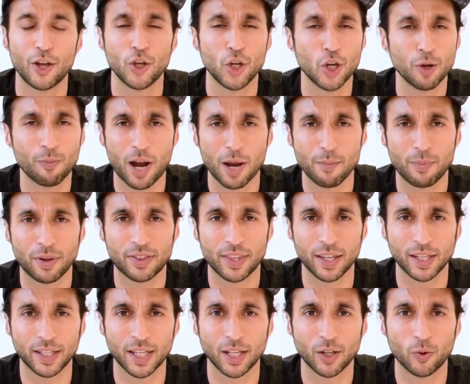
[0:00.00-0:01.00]
You might be
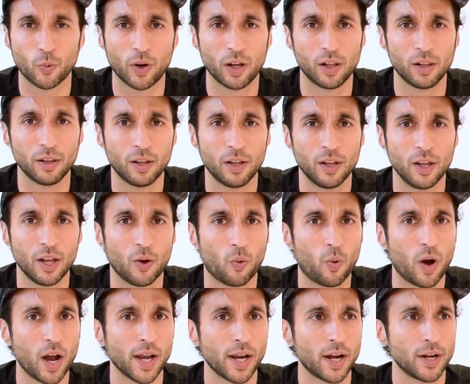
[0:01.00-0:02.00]
thinking, well,
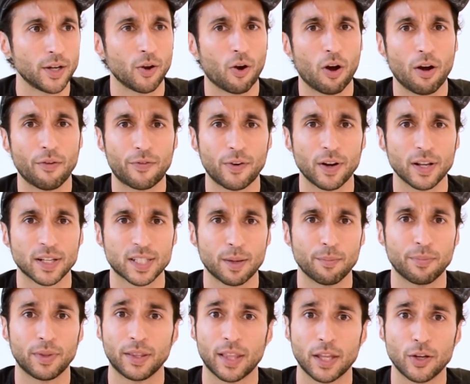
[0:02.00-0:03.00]
why are you offering
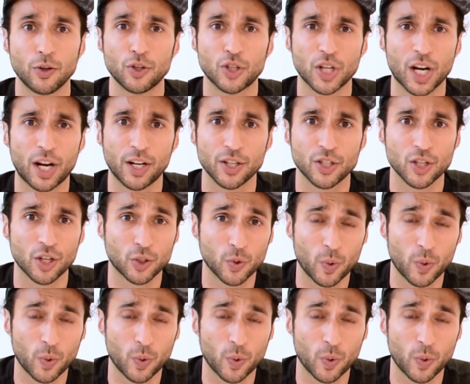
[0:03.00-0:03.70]
something that you charge